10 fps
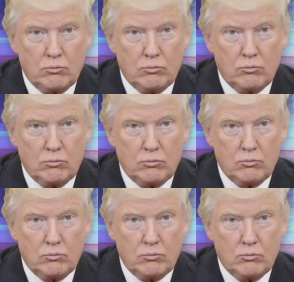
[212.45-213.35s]

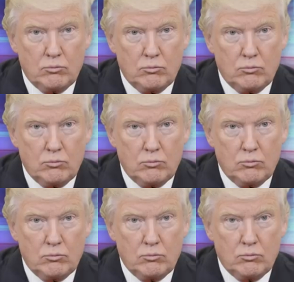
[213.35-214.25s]

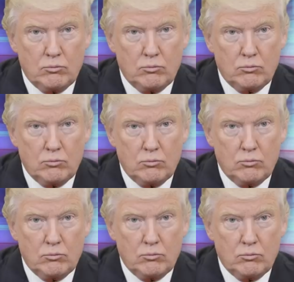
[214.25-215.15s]

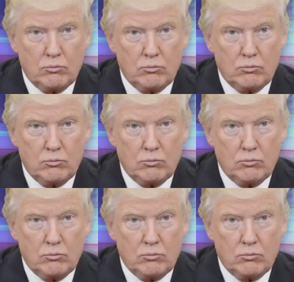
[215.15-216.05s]

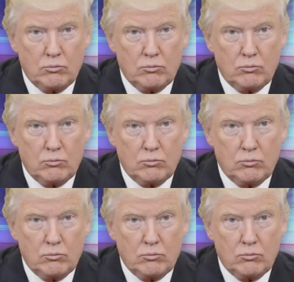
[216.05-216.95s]

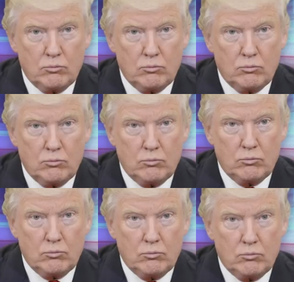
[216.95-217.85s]

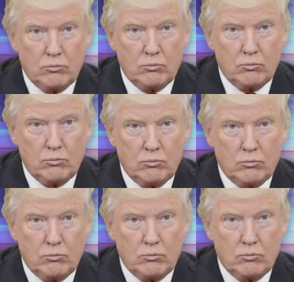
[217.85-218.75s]

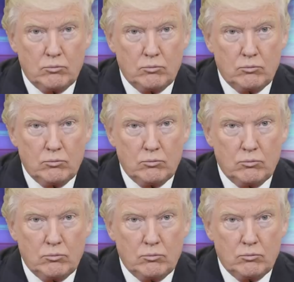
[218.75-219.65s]

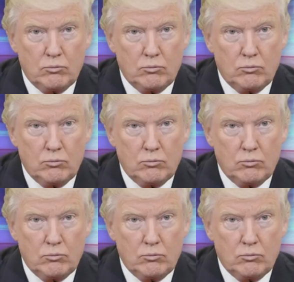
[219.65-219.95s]
The person shown says nothing.